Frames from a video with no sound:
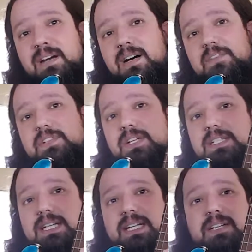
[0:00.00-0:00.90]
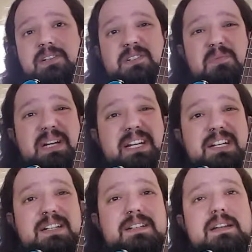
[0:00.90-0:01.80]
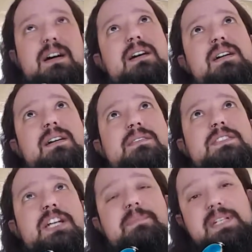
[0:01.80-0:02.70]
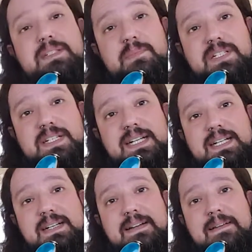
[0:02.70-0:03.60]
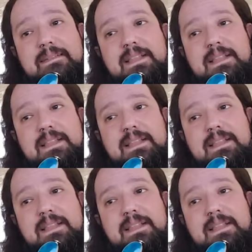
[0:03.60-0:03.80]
I've got a Kurt Cobain Japanese Mustang